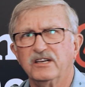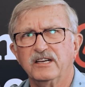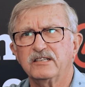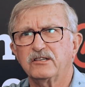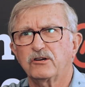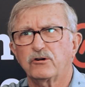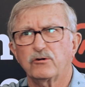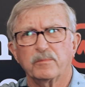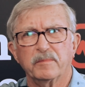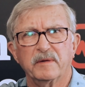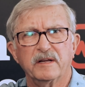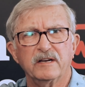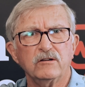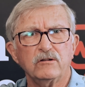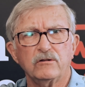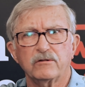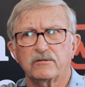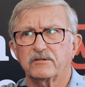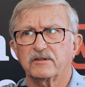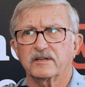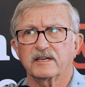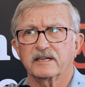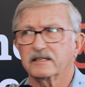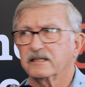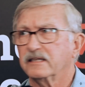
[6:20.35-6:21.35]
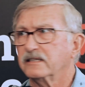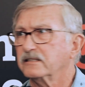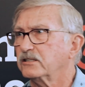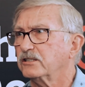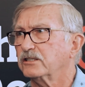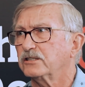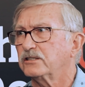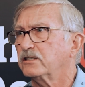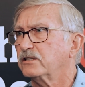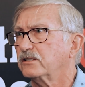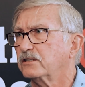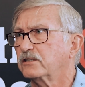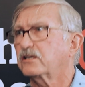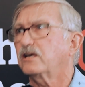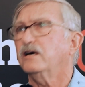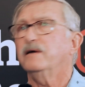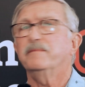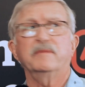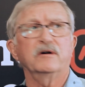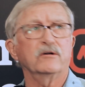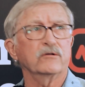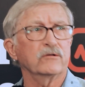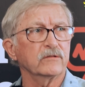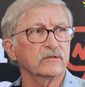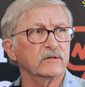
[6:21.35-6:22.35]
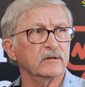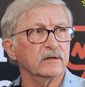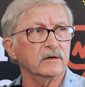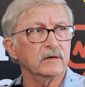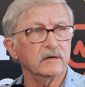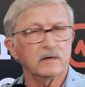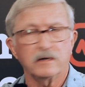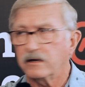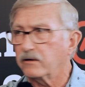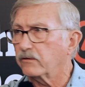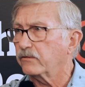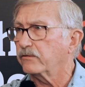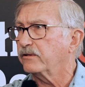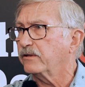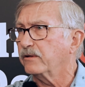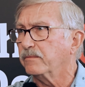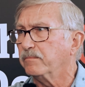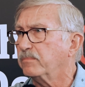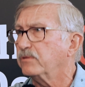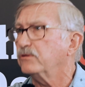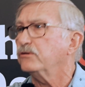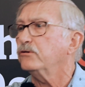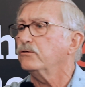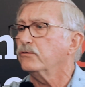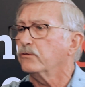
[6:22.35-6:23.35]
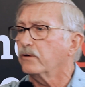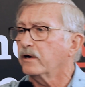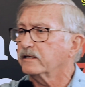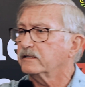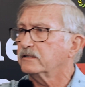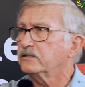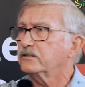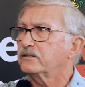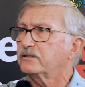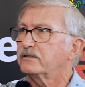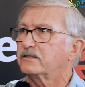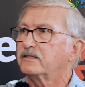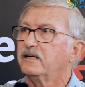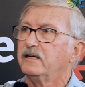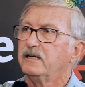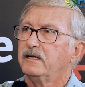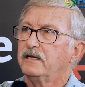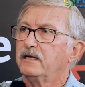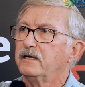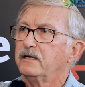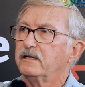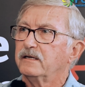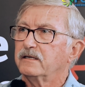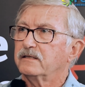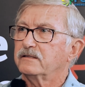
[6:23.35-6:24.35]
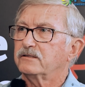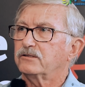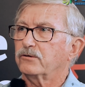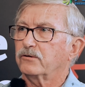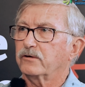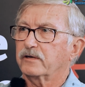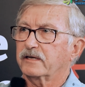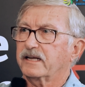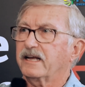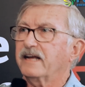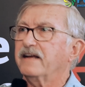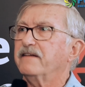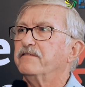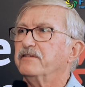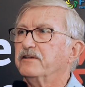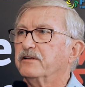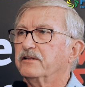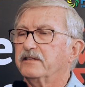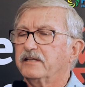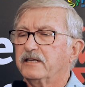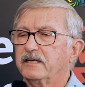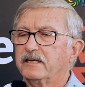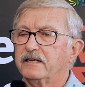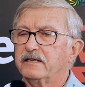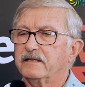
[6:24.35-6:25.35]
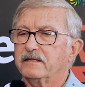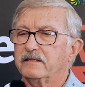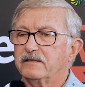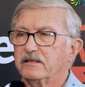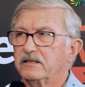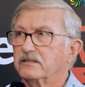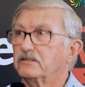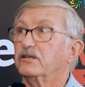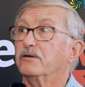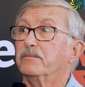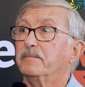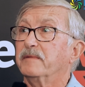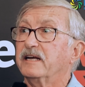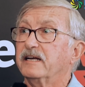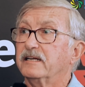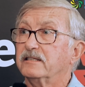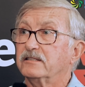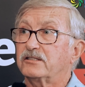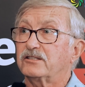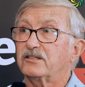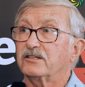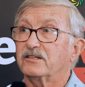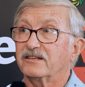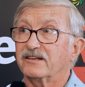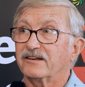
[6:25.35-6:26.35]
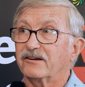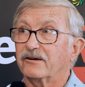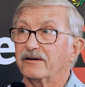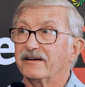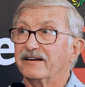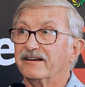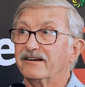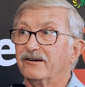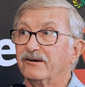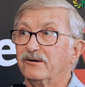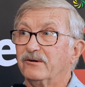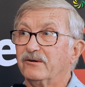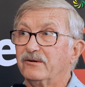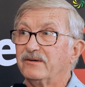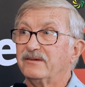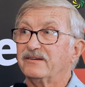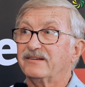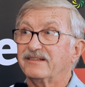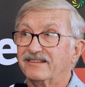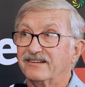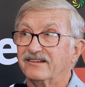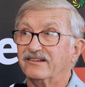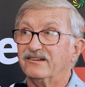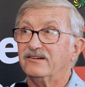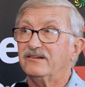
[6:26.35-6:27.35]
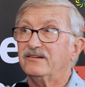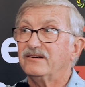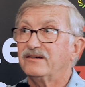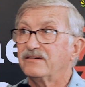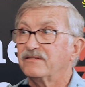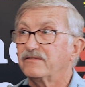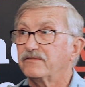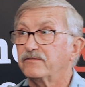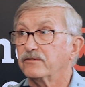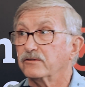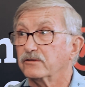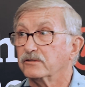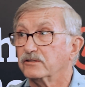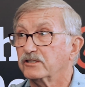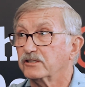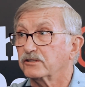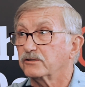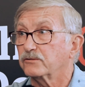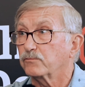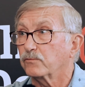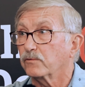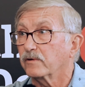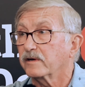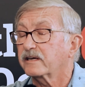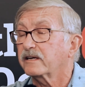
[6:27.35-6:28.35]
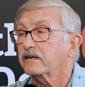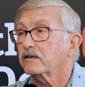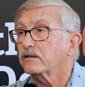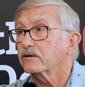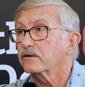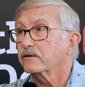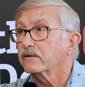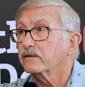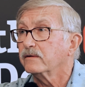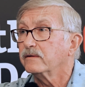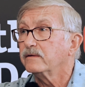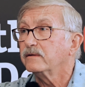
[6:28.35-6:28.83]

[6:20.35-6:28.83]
an incremental thing that just has come out of the blue. I just gave you the demand scenario, regular.